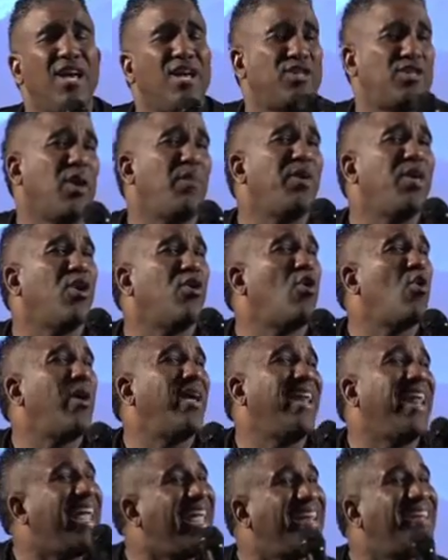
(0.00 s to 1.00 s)
some of you
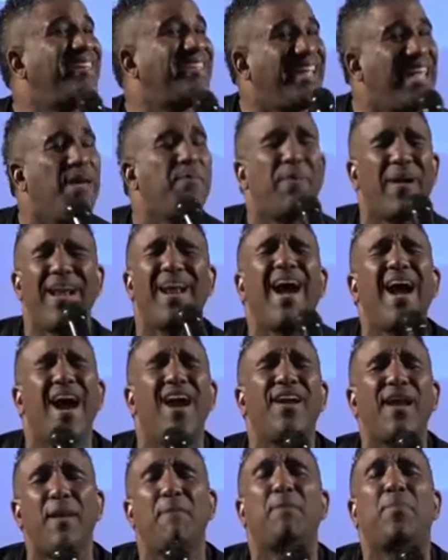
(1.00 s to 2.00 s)
going in deep and
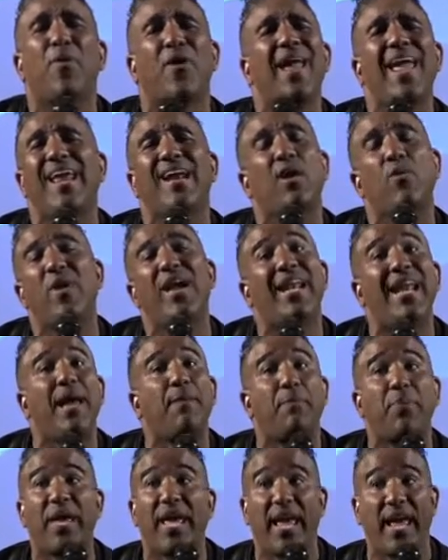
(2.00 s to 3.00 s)
hard and praying away
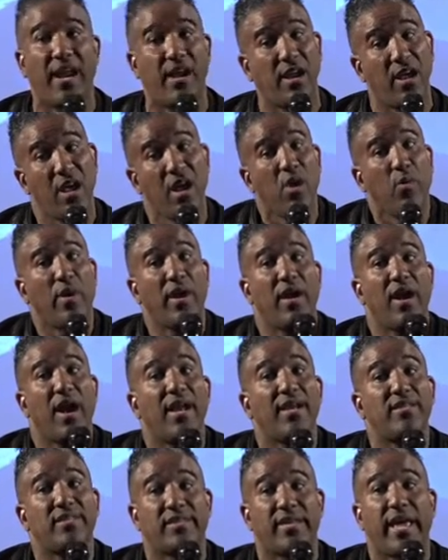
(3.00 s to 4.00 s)
that pain when
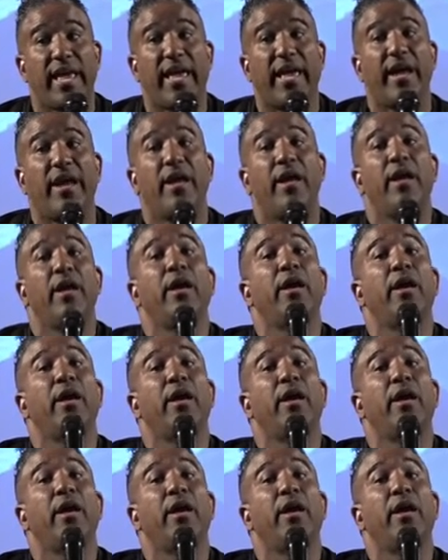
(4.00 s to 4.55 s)
God is saying,